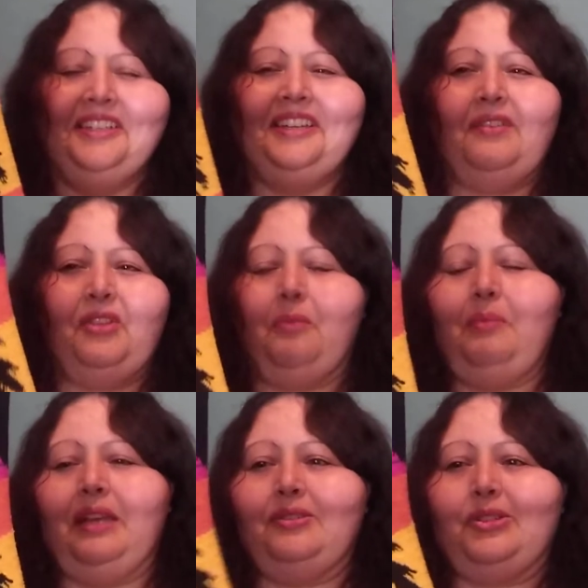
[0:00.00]
if they're
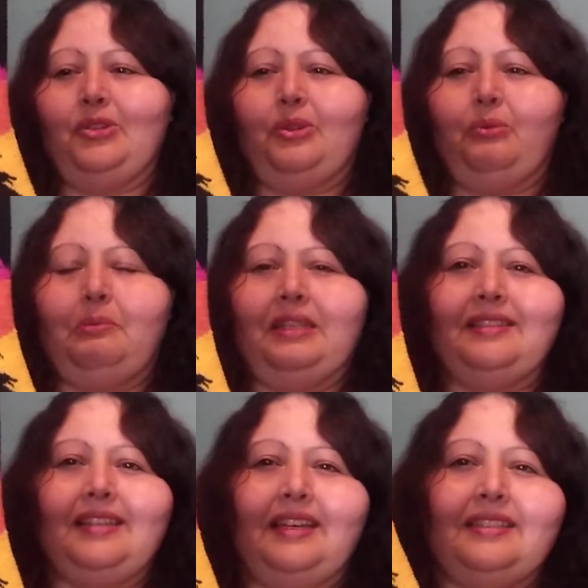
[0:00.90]
men's or the
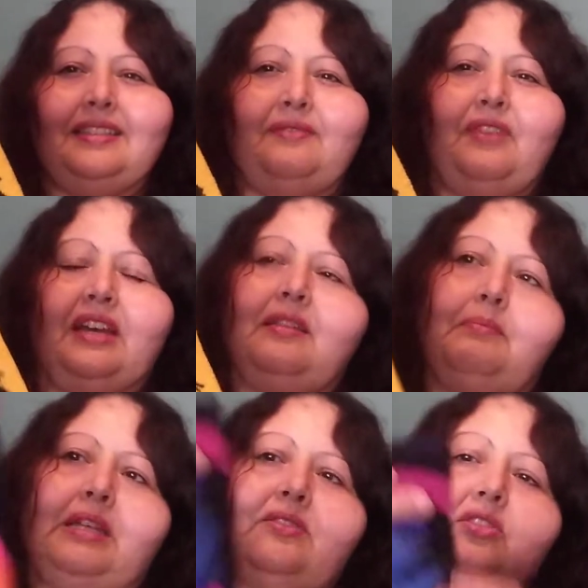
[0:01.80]
women's sizes. In fact, the
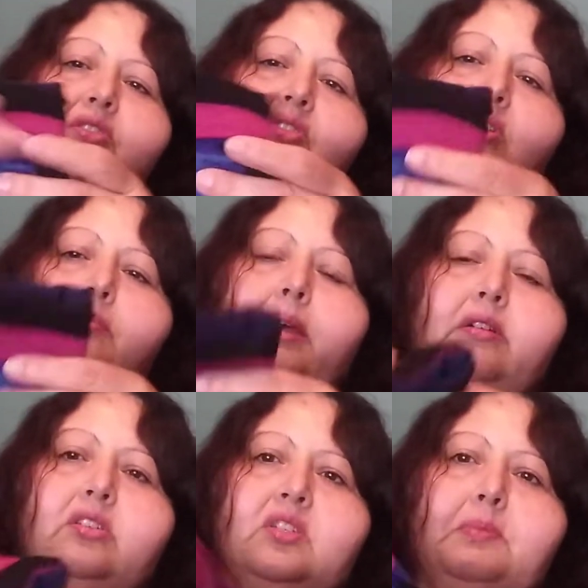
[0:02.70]
men's are usually
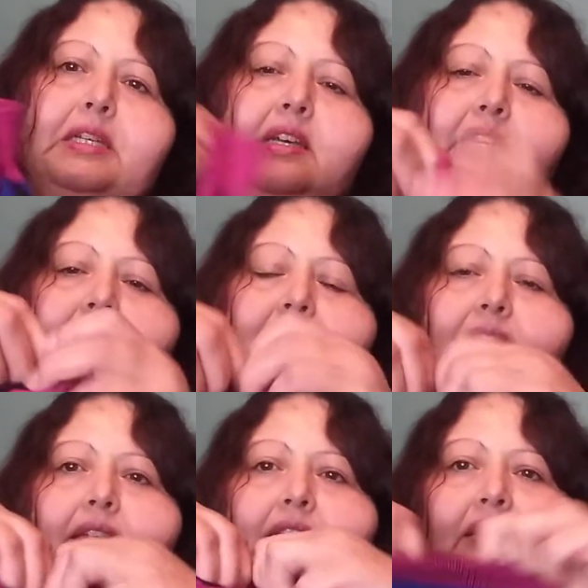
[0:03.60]
better just because
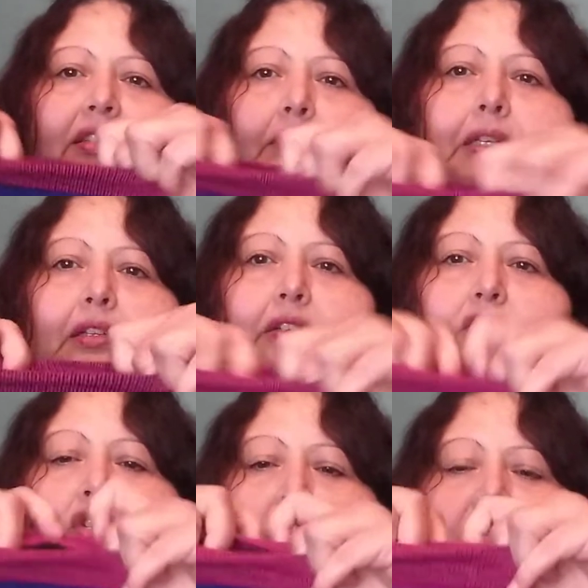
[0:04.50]
they tend to be a little
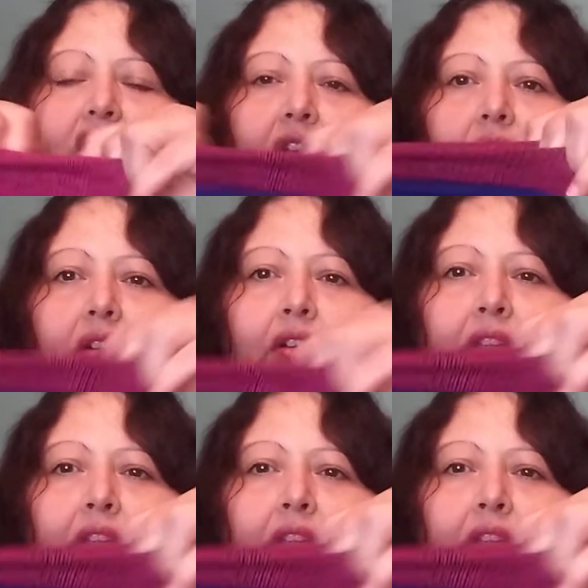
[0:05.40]
stretchier